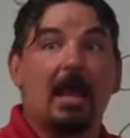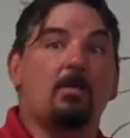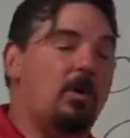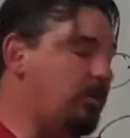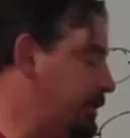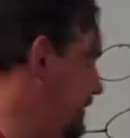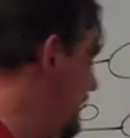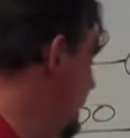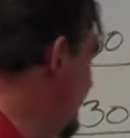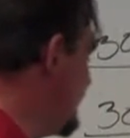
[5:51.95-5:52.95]
And what we're
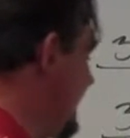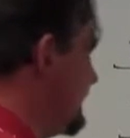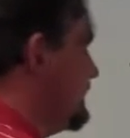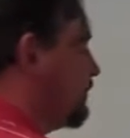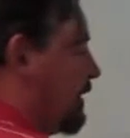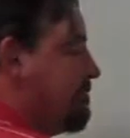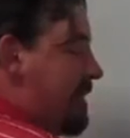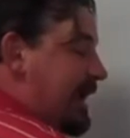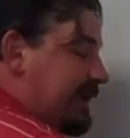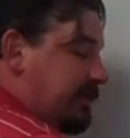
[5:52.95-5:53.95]
doing in this case is
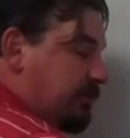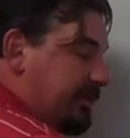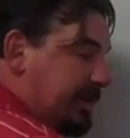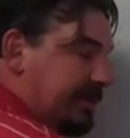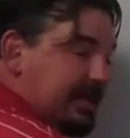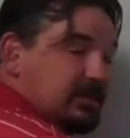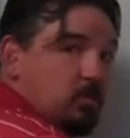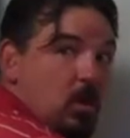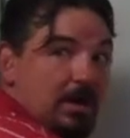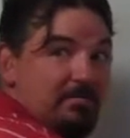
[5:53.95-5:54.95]
remaining within
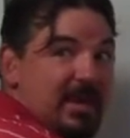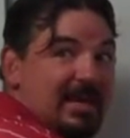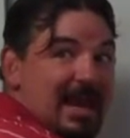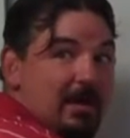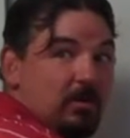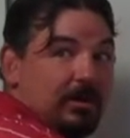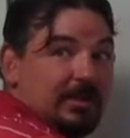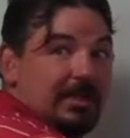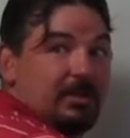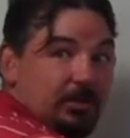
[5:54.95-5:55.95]
this one big network,
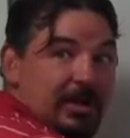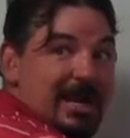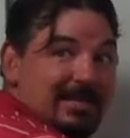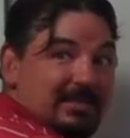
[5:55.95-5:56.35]
the 3.0